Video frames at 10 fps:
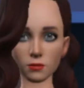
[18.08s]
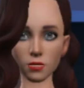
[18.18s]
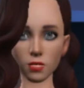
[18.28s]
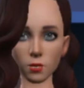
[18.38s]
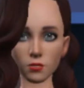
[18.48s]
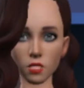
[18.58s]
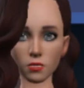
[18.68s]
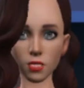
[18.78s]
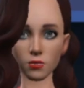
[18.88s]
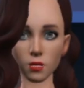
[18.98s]
Welcome to
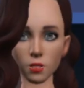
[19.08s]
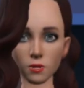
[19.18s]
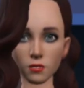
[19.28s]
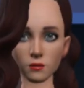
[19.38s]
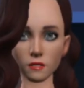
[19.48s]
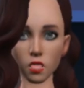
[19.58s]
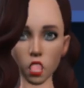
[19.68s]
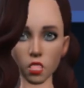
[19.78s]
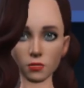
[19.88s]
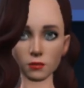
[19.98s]
Jenner Custom
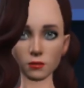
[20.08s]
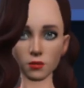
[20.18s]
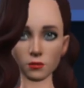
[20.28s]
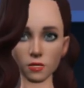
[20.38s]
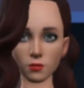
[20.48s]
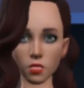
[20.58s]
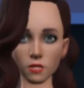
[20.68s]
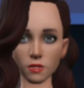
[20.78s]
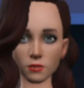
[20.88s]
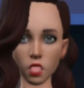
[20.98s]
Toys, and thank you
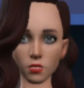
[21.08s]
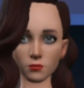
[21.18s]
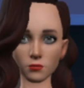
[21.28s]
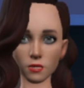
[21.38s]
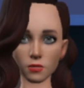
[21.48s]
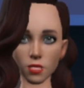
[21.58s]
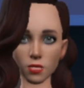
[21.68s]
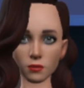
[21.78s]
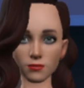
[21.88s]
for joining me today.